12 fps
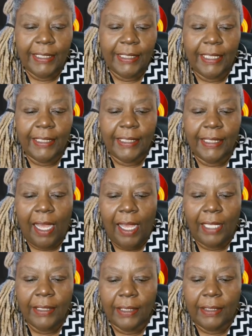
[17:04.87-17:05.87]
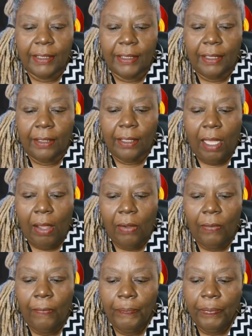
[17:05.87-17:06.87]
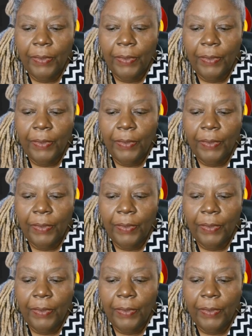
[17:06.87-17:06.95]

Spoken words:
is not good law.